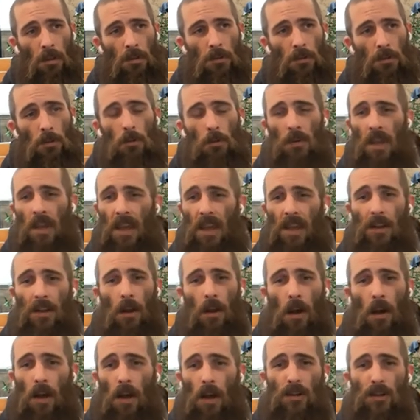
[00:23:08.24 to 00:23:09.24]
You
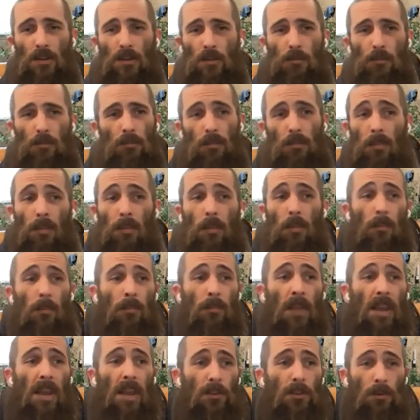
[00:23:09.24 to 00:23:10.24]
cannot
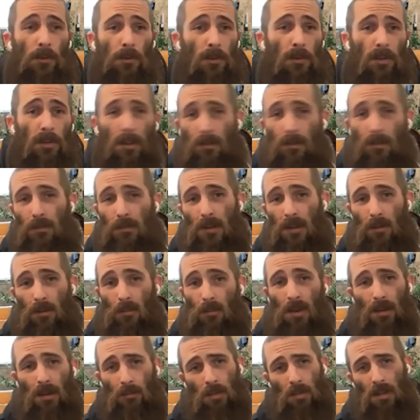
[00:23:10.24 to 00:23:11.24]
make your living
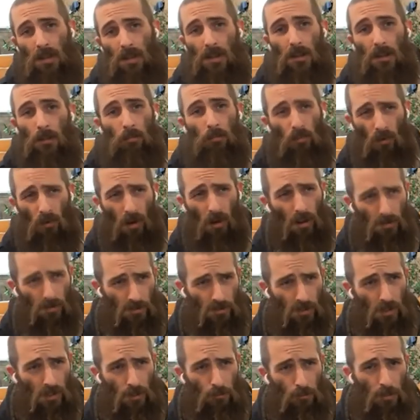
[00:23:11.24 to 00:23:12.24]
about being a
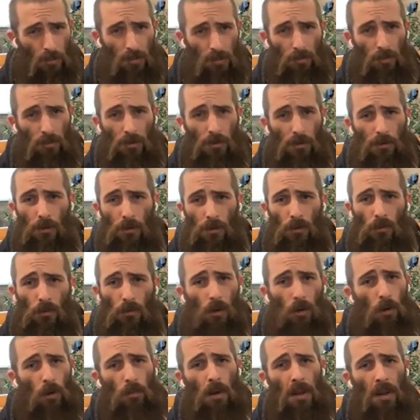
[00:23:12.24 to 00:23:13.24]
process. People know you're a
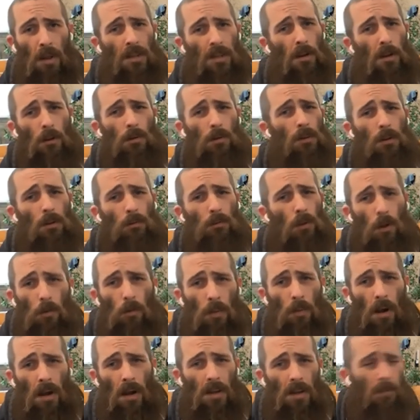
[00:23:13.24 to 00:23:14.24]
robot. They don't want a
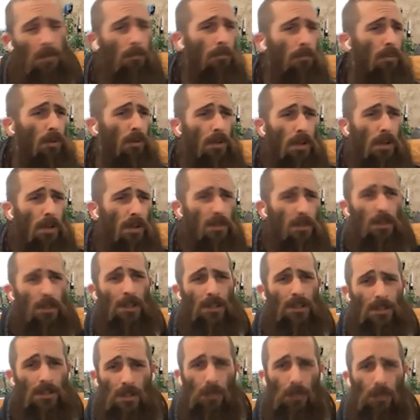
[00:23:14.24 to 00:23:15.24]
robot.
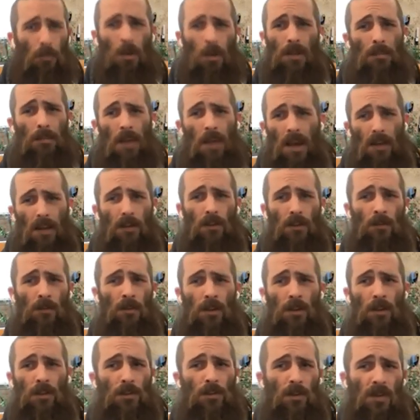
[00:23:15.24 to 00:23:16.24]
Production somewhat matters
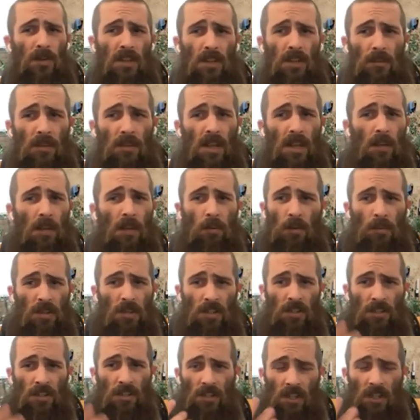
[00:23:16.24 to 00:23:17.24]
because you need to be able to
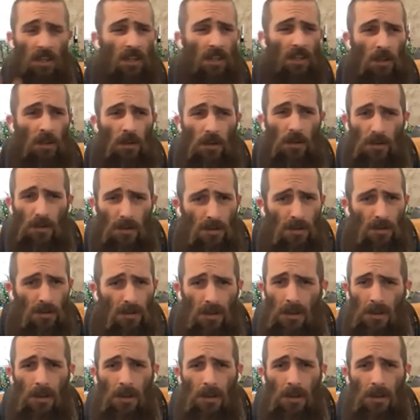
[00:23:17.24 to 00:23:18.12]
be seen and heard,